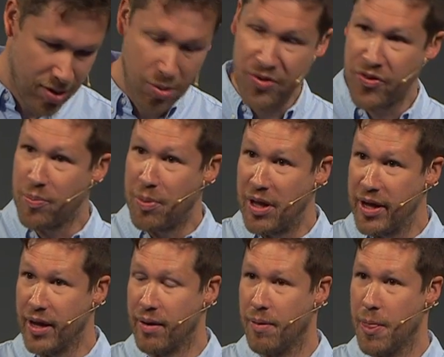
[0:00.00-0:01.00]
What's our
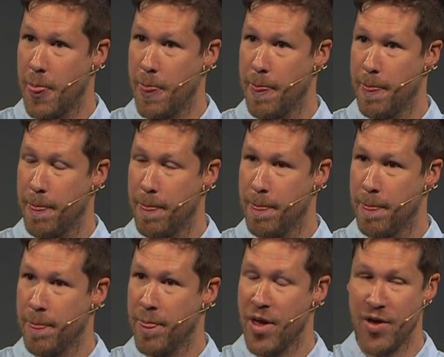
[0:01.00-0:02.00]
plan?
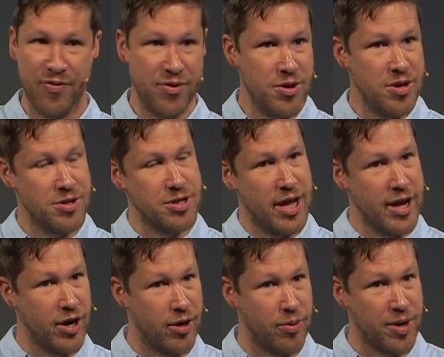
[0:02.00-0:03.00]
A few years
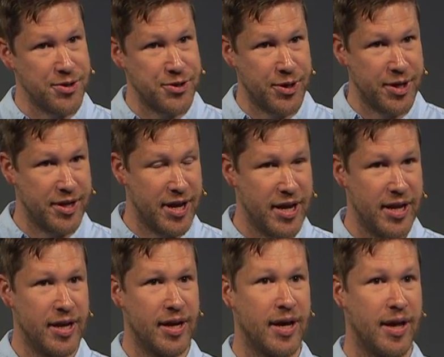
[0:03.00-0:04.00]
later, when I started
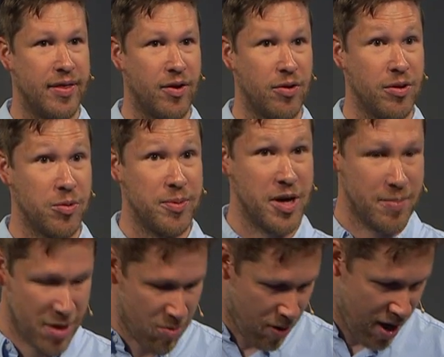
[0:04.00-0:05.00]
dating uh, the girl that would become
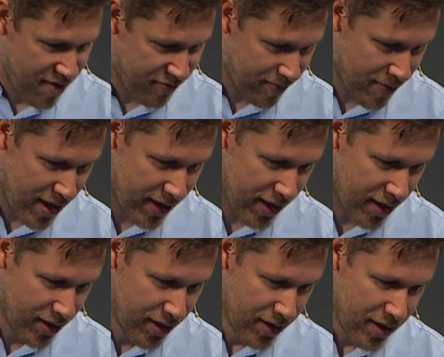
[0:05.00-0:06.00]
my wife, Megan,
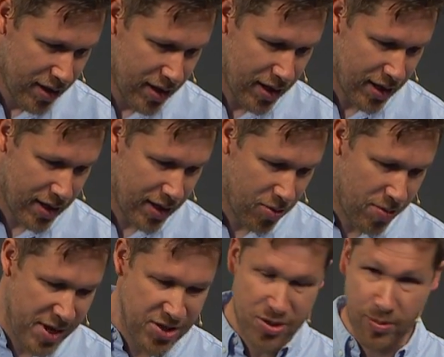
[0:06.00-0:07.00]
uh, we
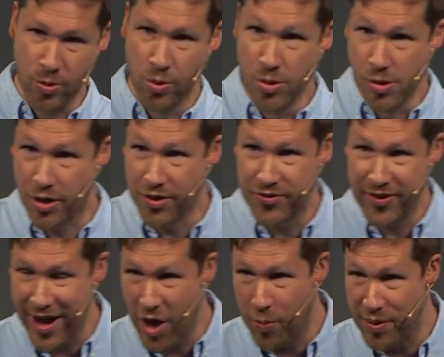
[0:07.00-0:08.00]
made some rules to
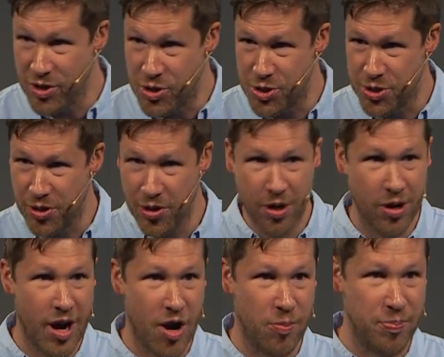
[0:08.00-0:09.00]
help ensure
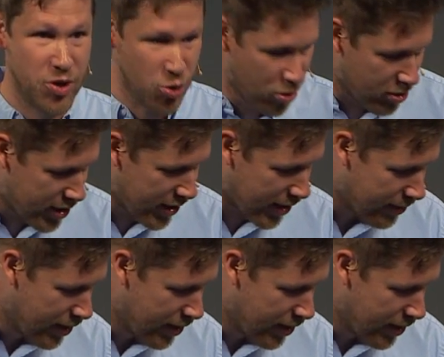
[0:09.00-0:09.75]
our purity.